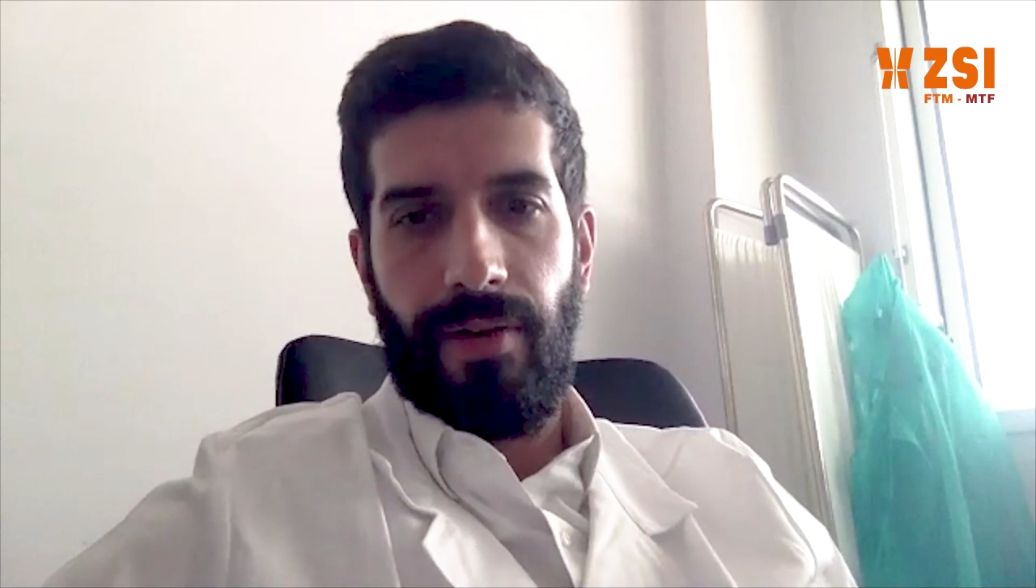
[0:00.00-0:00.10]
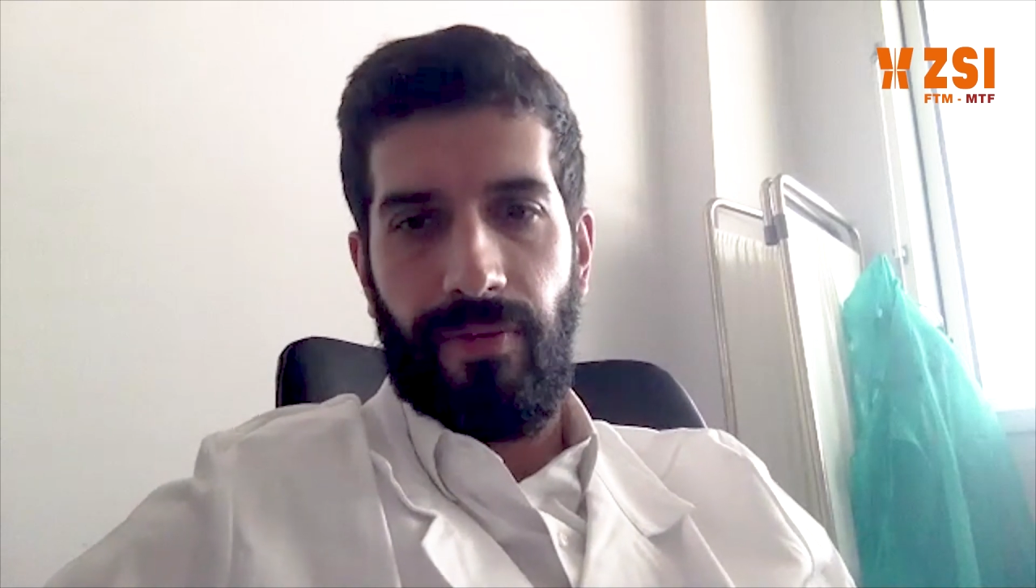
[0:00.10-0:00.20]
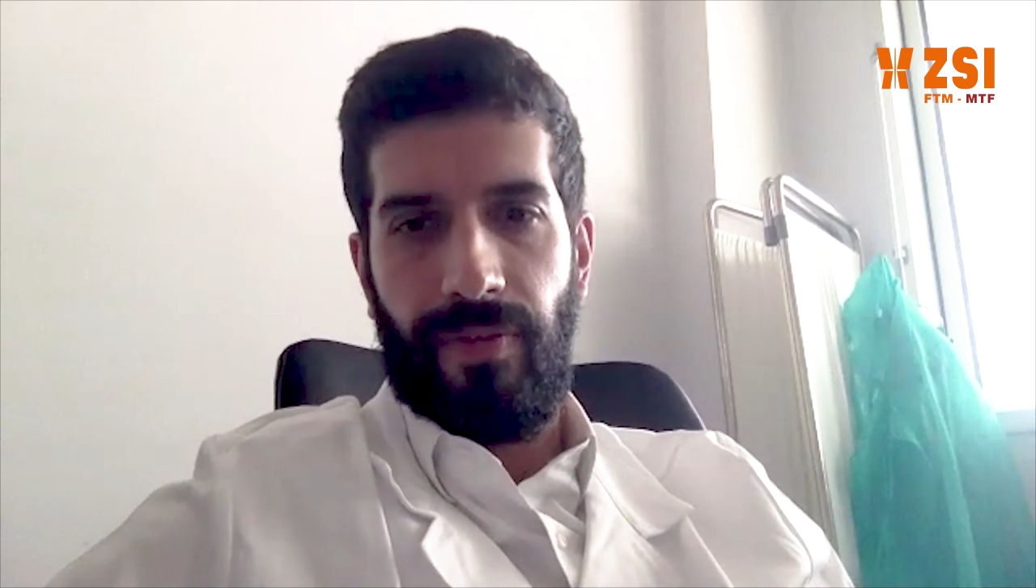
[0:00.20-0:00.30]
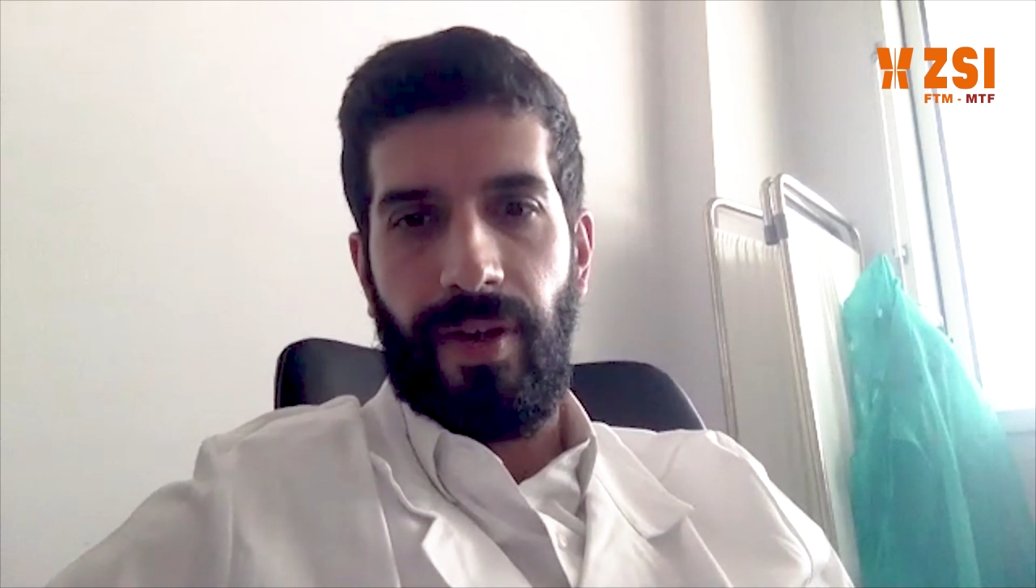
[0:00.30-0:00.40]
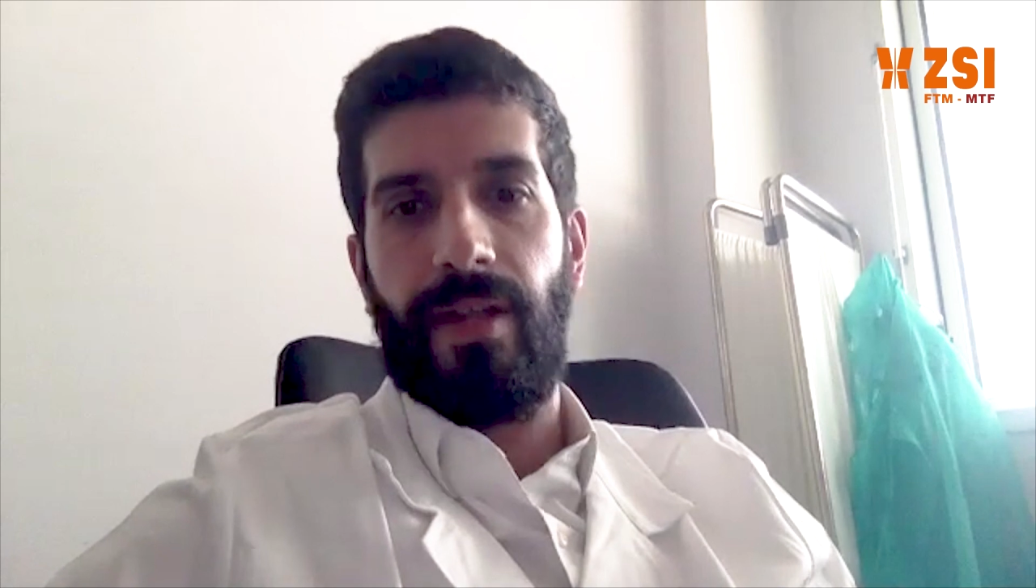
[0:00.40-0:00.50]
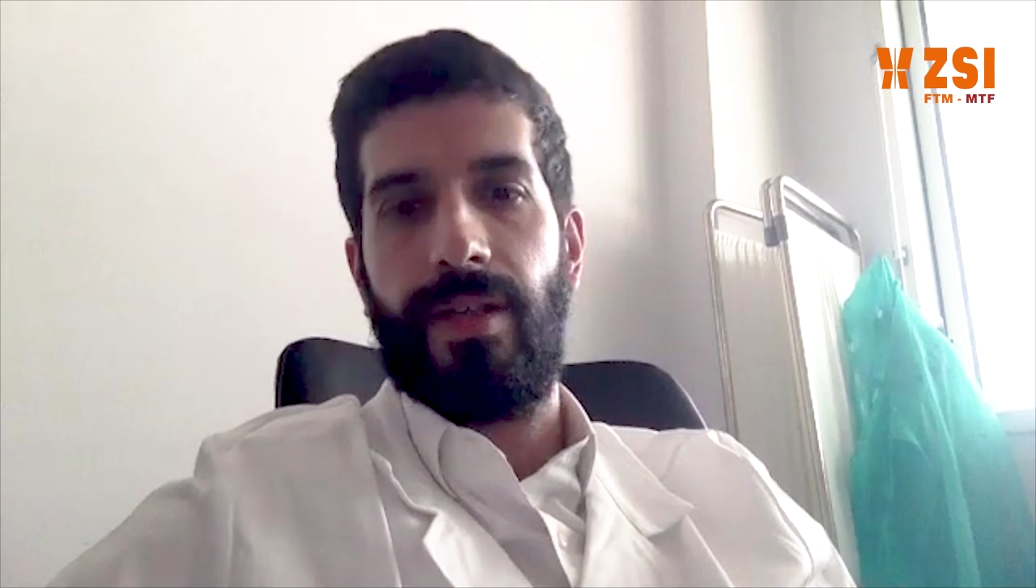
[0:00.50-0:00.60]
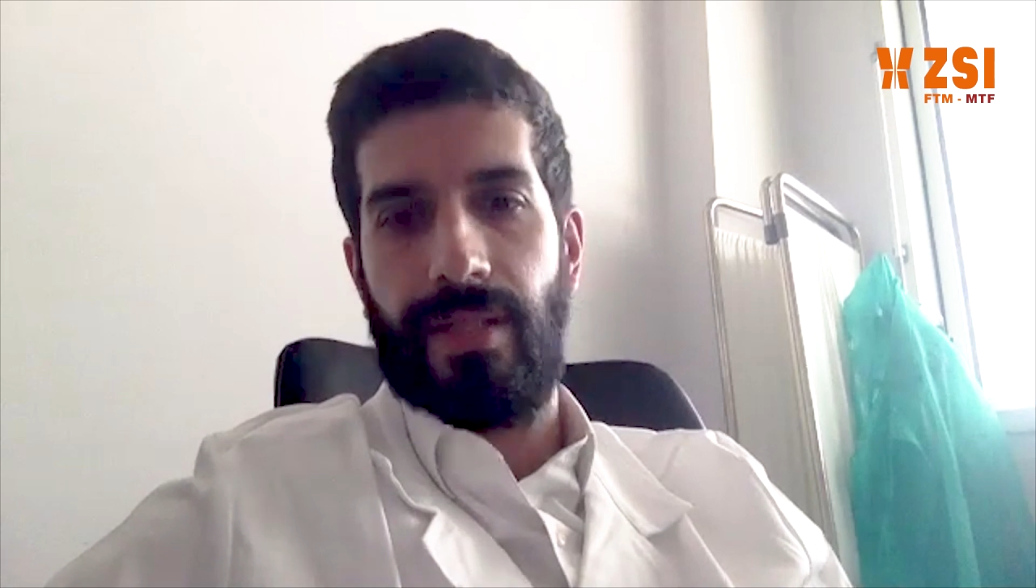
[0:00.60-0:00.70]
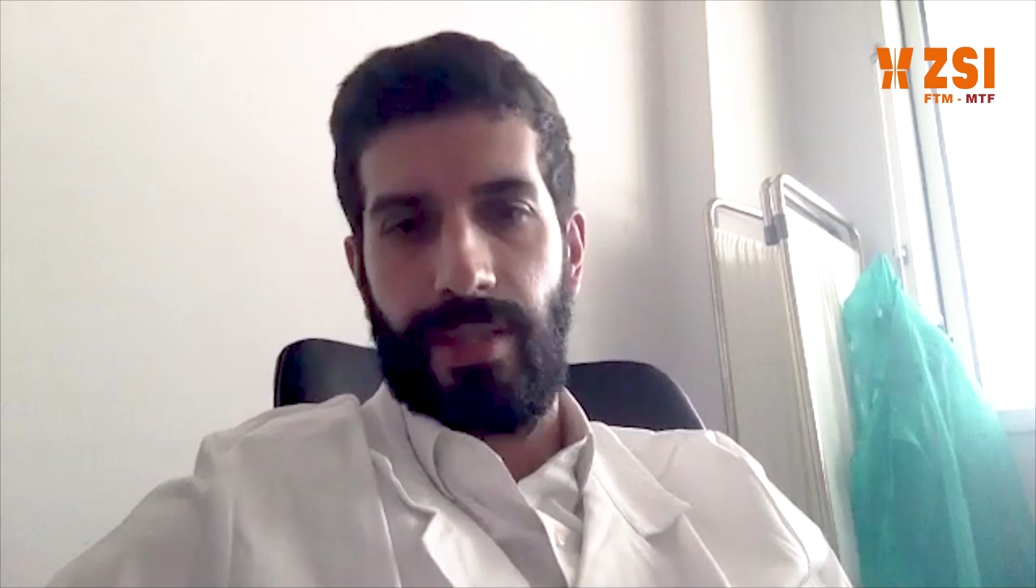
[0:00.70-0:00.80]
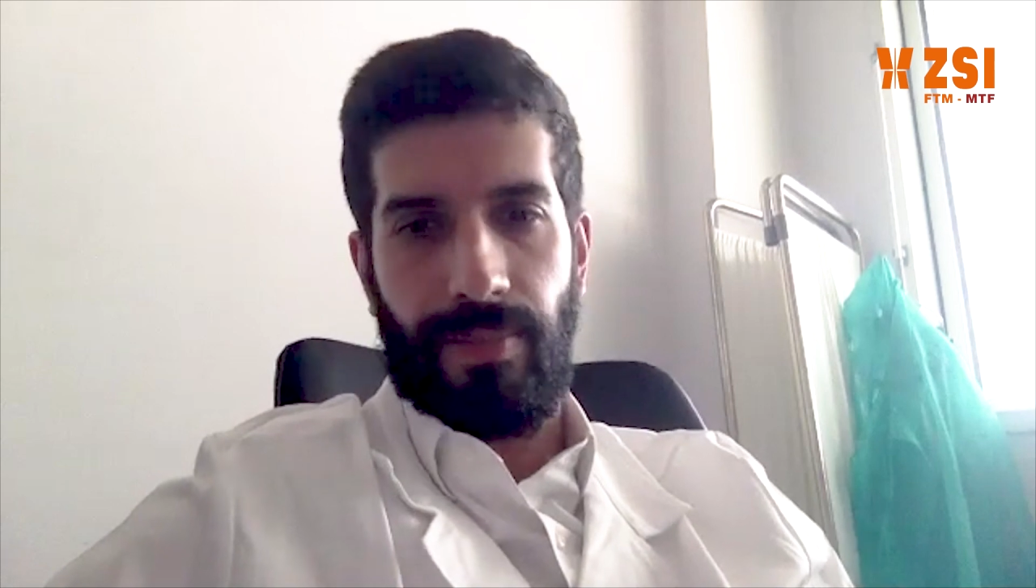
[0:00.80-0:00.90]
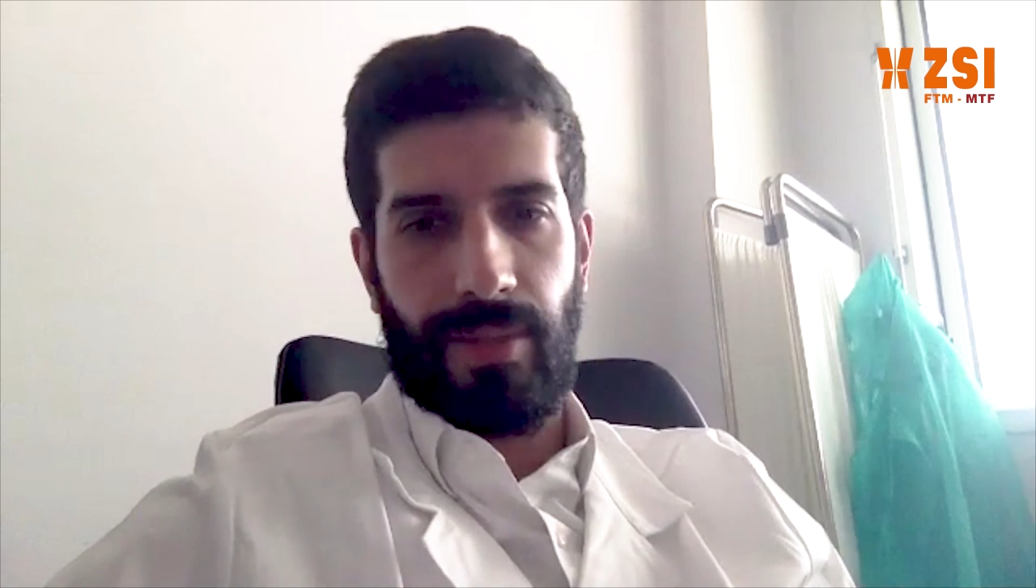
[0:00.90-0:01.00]
feel
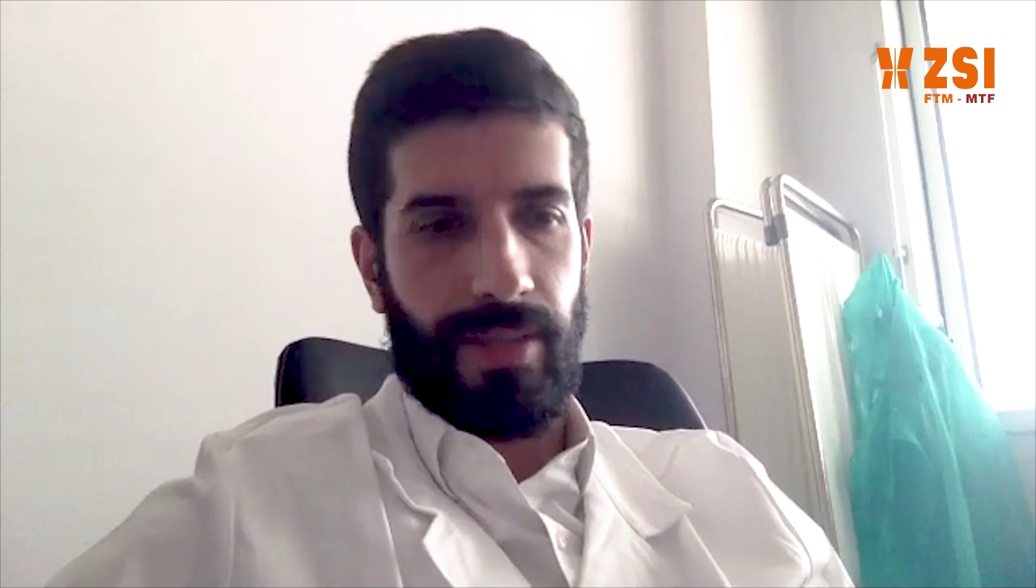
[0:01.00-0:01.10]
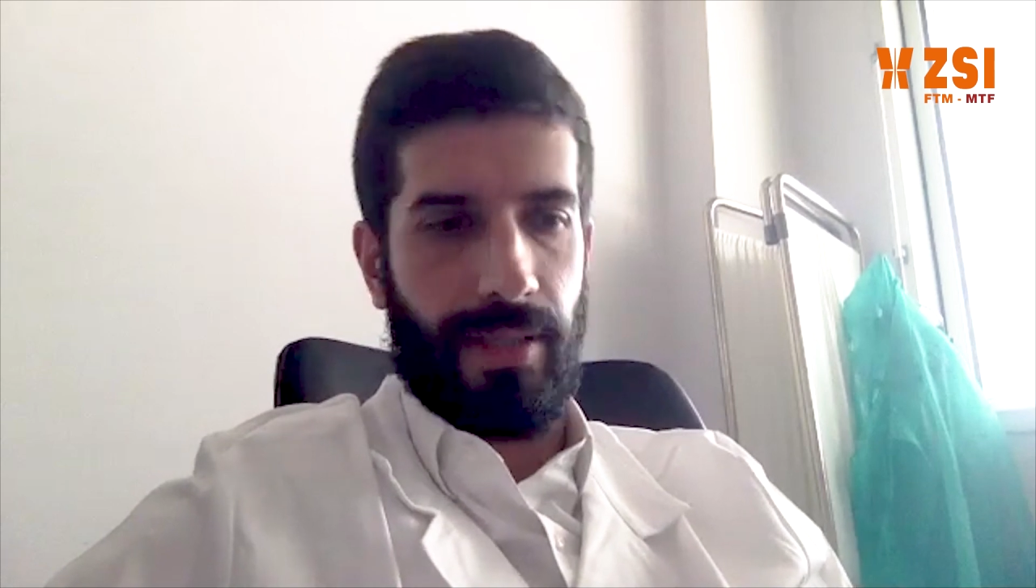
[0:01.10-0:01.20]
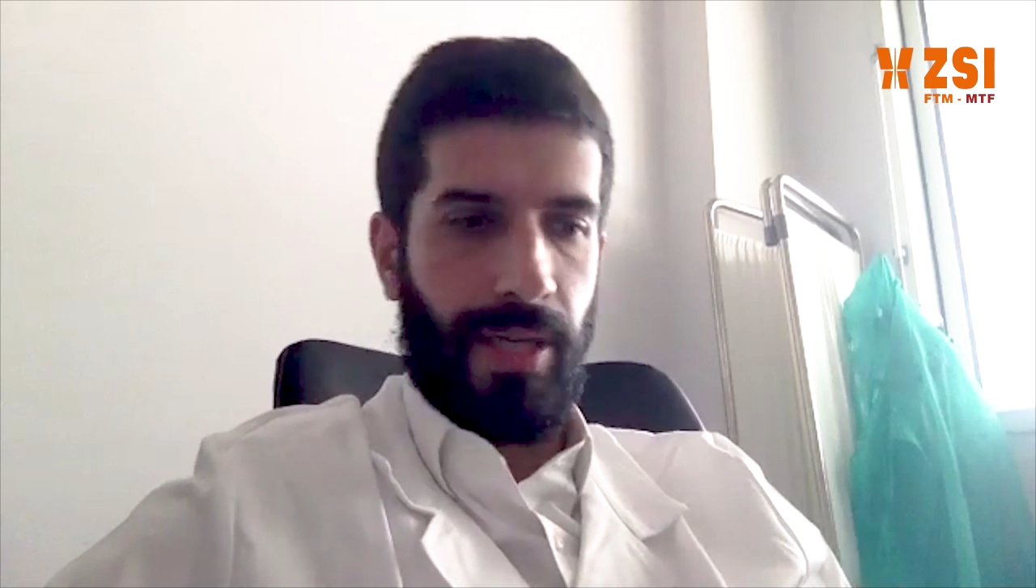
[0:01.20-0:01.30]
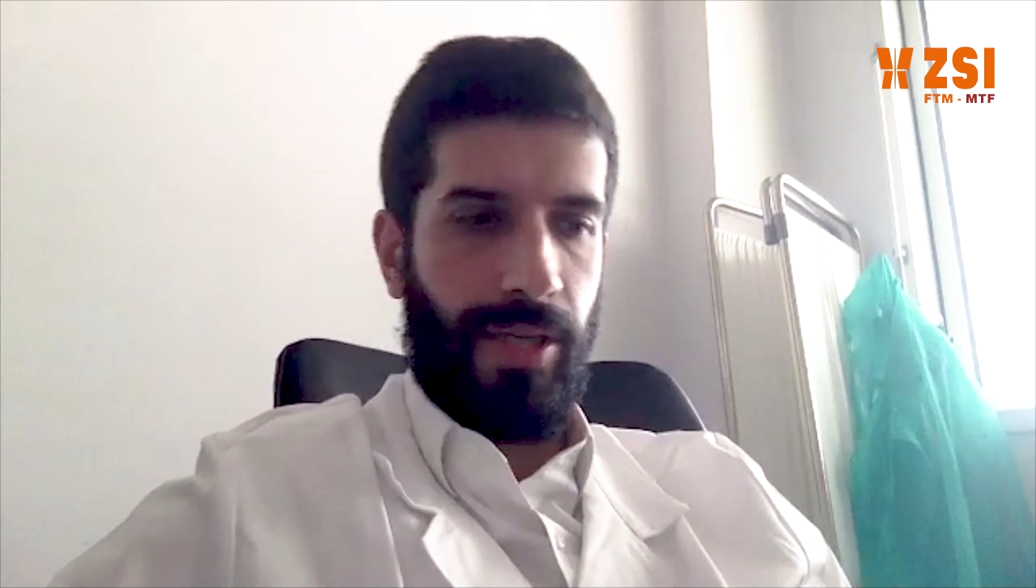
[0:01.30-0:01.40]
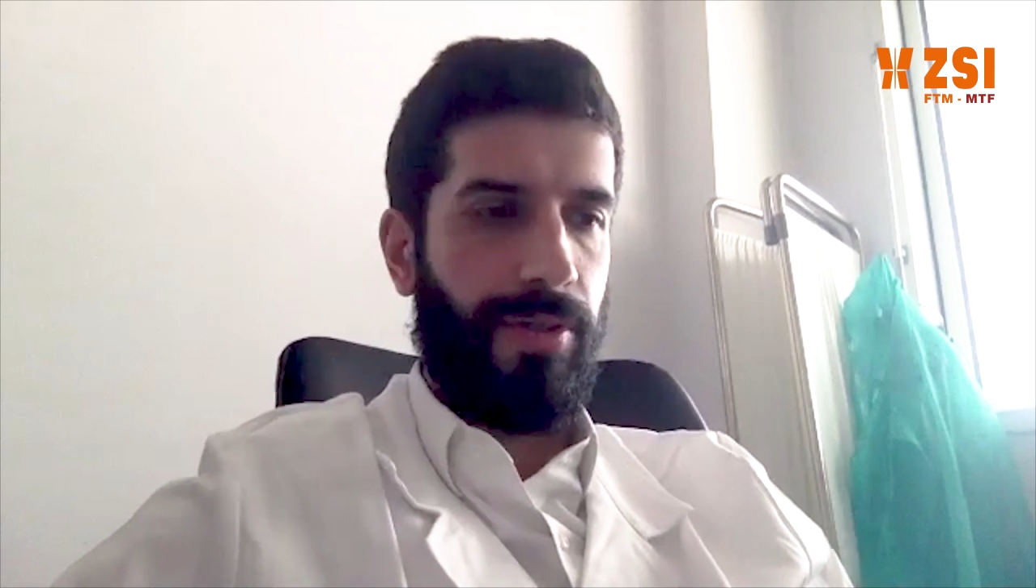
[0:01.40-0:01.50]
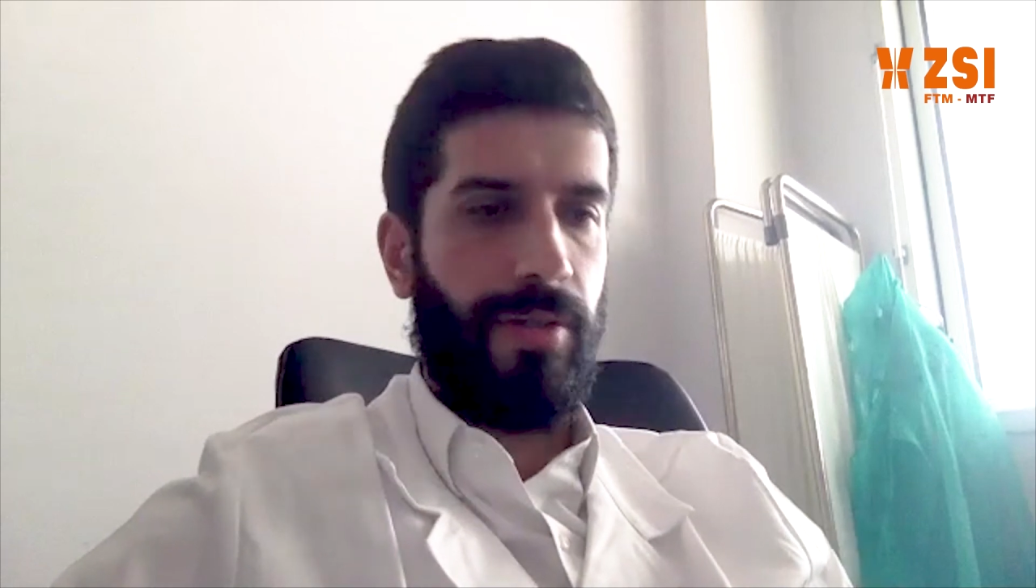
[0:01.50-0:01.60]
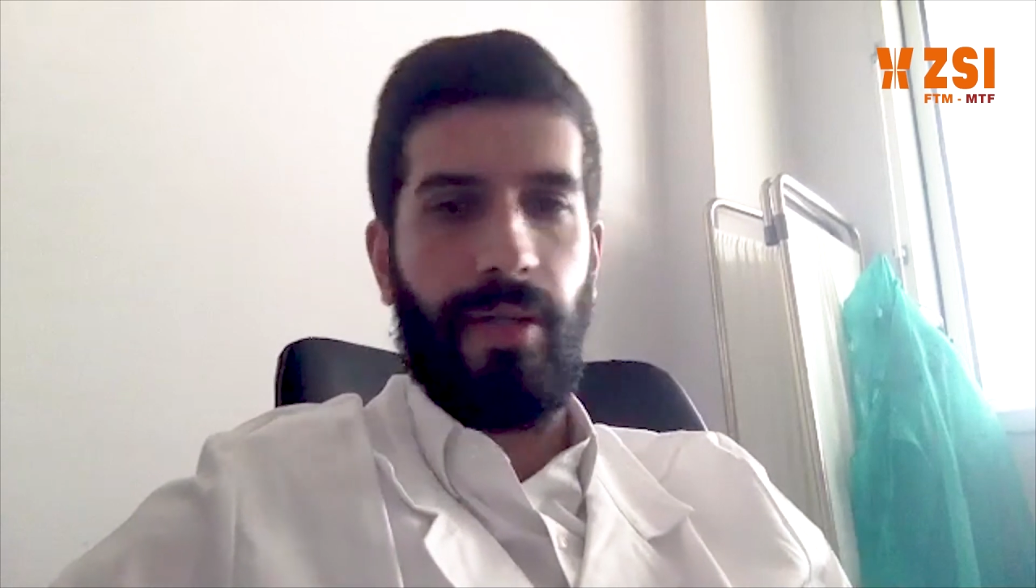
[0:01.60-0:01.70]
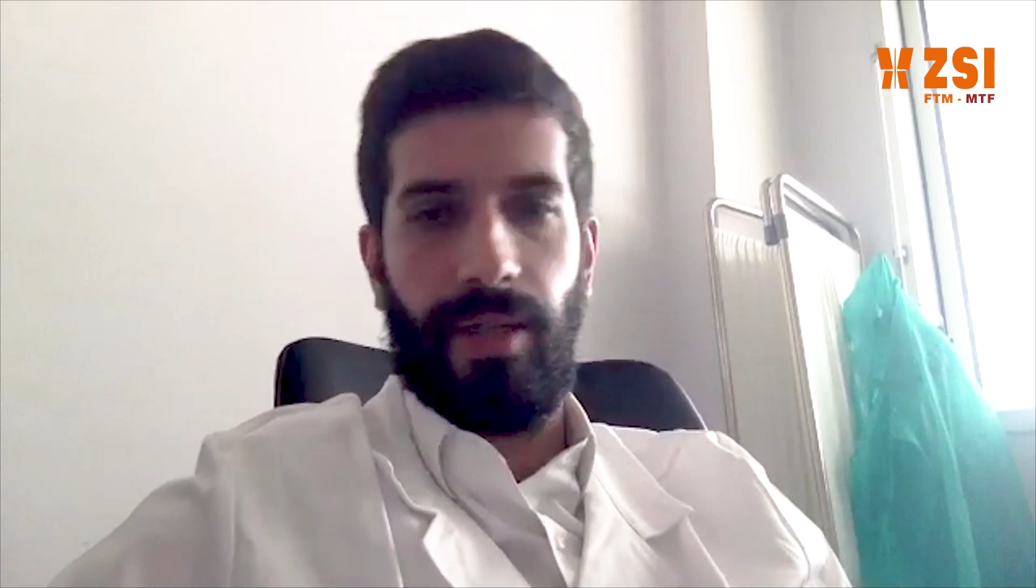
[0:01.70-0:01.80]
some sensation